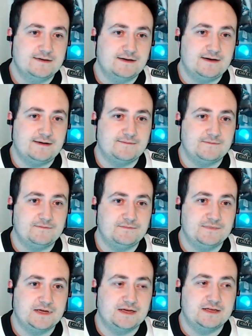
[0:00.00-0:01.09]
Um,
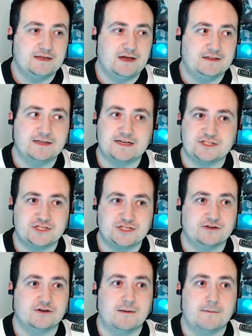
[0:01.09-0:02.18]
uh, unless
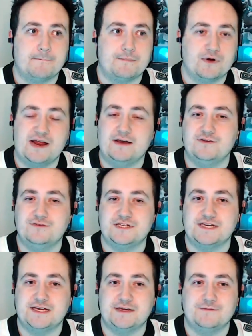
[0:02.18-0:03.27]
you're a brand new
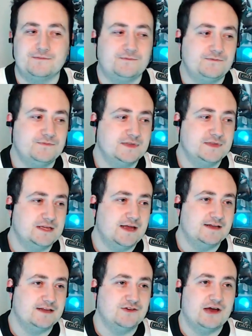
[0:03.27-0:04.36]
team
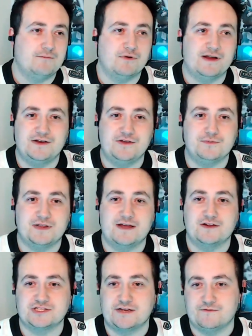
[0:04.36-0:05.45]
and you got brand new
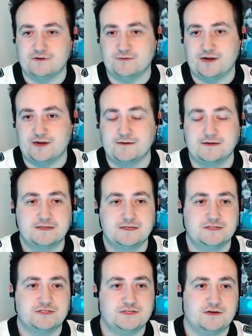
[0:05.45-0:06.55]
players everywhere.
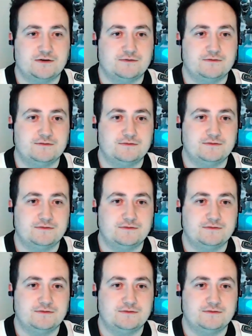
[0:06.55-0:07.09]
So,